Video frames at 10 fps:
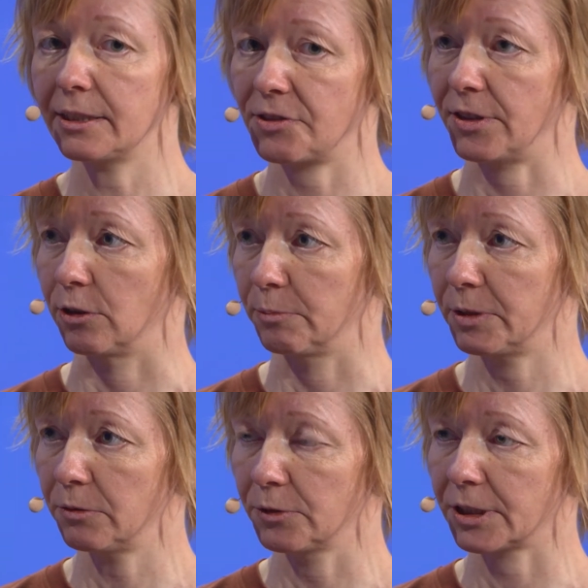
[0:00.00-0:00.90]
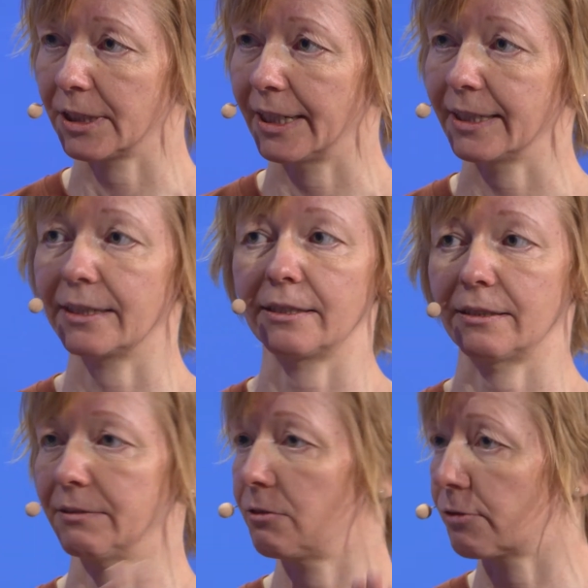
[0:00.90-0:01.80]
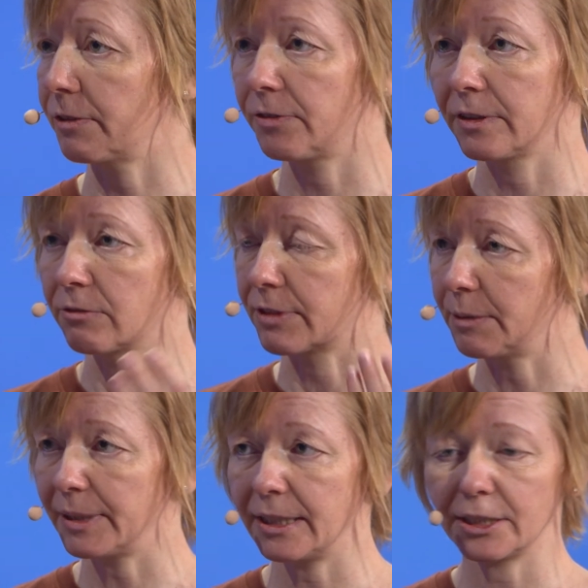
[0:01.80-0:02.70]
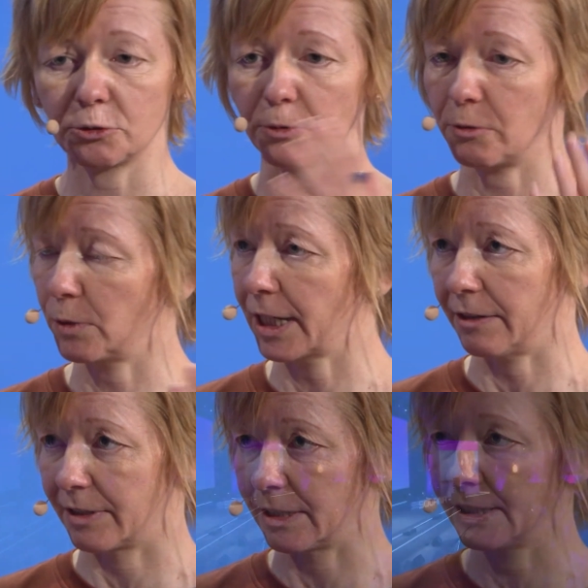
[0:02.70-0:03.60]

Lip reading: Ethereum tools like Truffle, Remix, whatever.